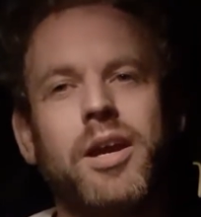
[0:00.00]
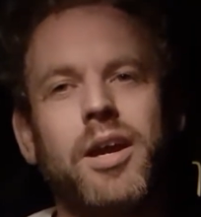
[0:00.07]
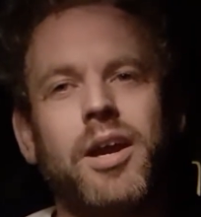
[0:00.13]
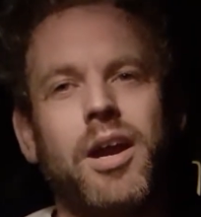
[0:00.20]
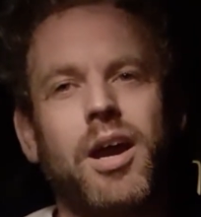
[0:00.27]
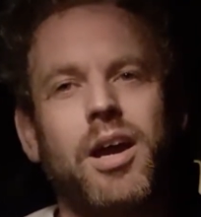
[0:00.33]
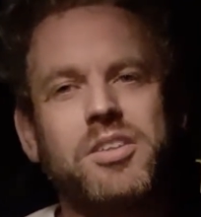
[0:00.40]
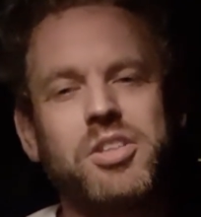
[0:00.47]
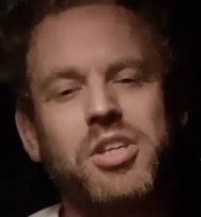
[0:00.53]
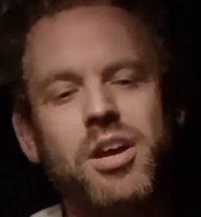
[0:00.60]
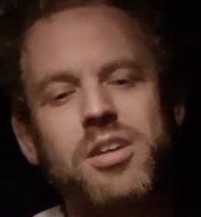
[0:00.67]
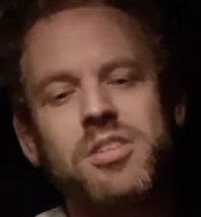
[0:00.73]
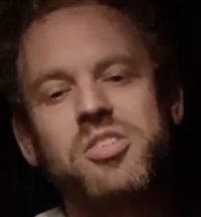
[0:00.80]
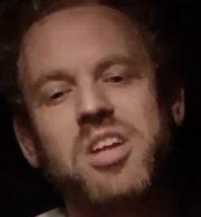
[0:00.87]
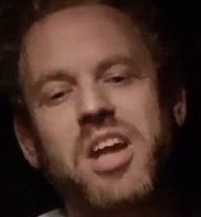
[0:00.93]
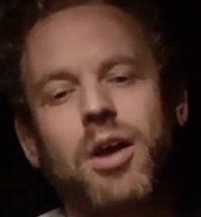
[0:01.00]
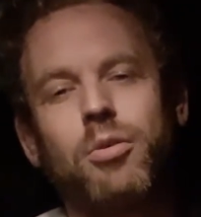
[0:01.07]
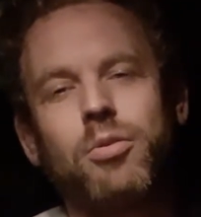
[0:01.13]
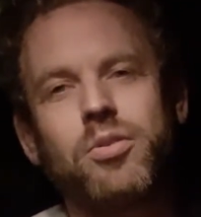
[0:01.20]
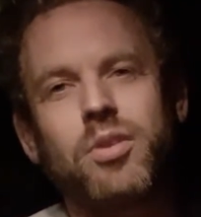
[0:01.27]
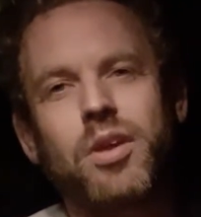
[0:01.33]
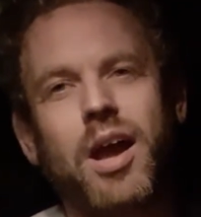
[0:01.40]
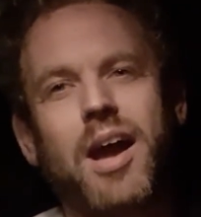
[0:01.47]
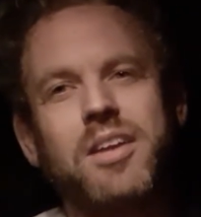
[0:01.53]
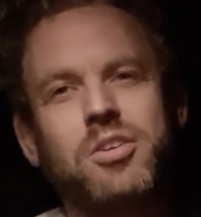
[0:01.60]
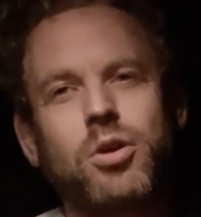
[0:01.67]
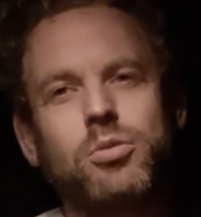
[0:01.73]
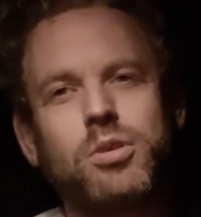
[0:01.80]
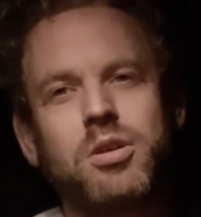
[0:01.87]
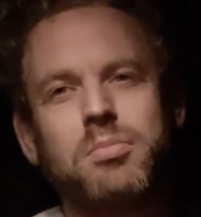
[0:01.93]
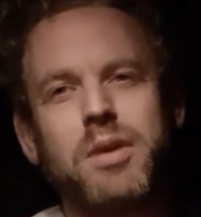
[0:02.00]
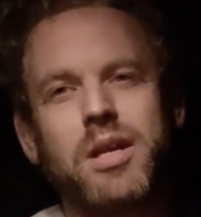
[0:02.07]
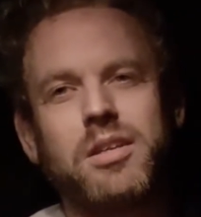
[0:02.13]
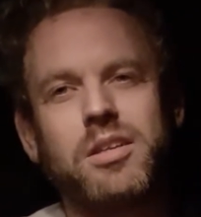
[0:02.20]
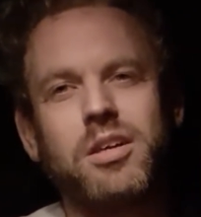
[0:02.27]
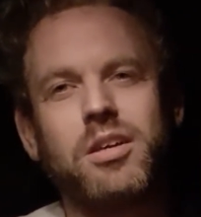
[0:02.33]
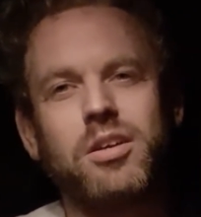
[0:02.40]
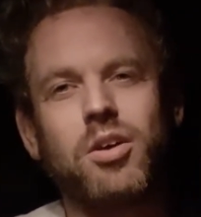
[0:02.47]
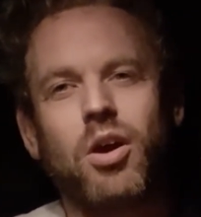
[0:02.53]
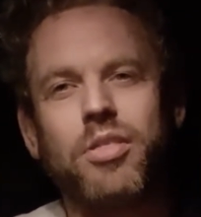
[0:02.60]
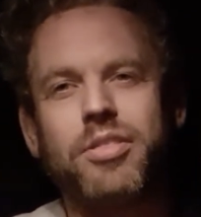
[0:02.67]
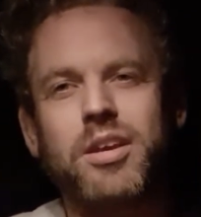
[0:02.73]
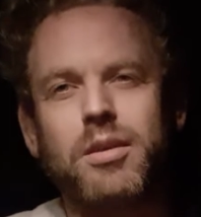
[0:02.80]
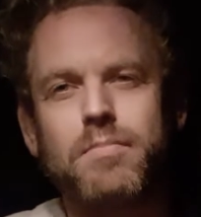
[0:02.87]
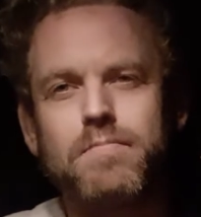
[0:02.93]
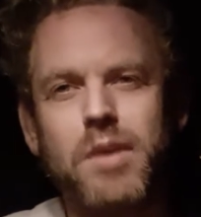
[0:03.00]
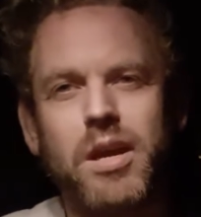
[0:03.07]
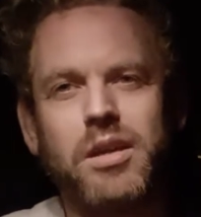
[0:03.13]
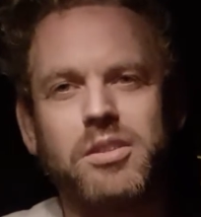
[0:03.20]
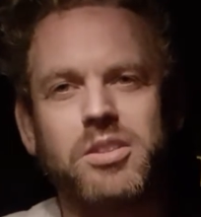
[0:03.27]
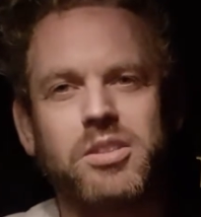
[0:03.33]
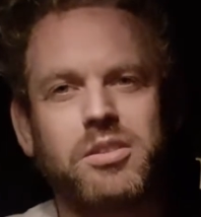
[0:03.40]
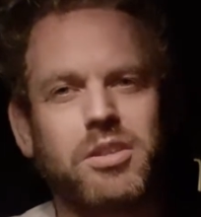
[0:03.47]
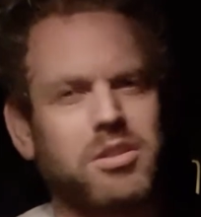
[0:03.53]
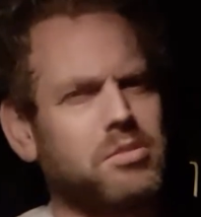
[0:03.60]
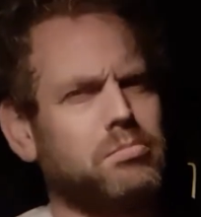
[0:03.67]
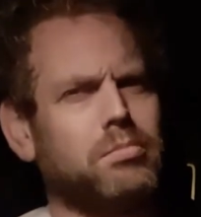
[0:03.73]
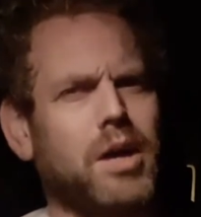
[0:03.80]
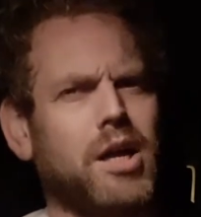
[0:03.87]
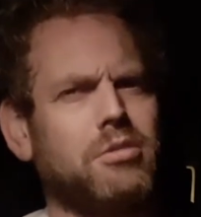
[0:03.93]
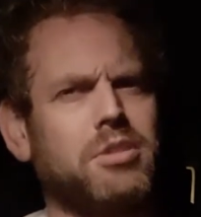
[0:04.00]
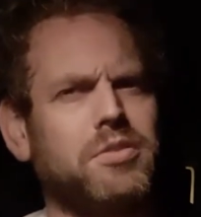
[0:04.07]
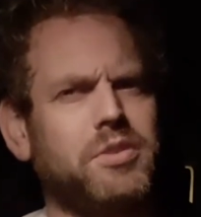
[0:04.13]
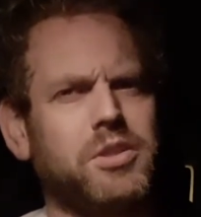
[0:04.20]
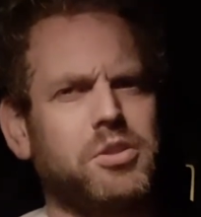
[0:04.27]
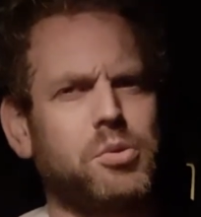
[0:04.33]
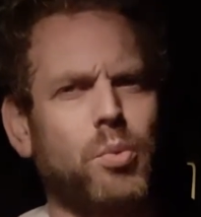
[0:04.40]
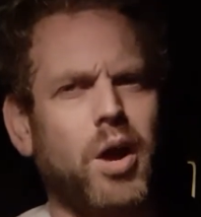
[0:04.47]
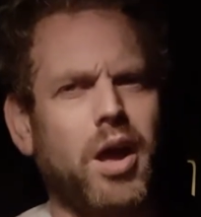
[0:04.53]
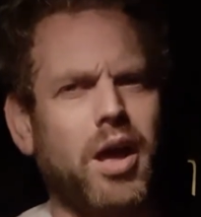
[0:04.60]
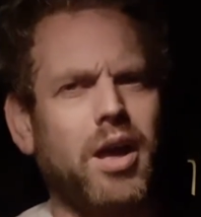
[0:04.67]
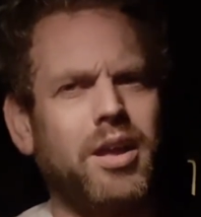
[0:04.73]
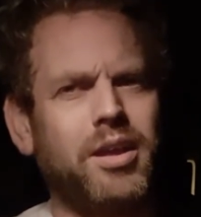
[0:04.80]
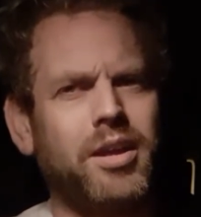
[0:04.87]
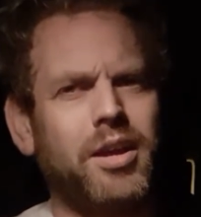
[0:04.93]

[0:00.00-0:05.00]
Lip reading: It turns out adult comedian, I think, means doesn't matter if you swear.